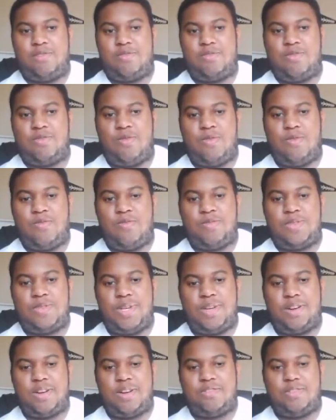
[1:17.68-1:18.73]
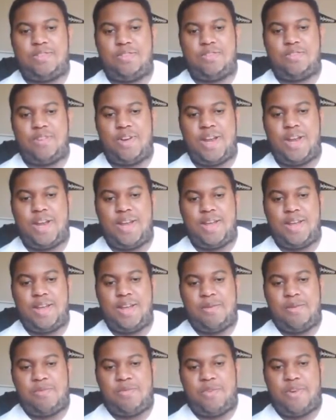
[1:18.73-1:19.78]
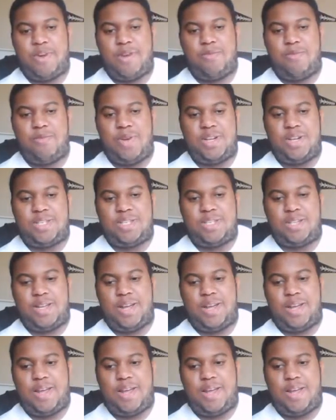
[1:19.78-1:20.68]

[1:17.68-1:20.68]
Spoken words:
Torn rotator cuff surgery. Pretty much,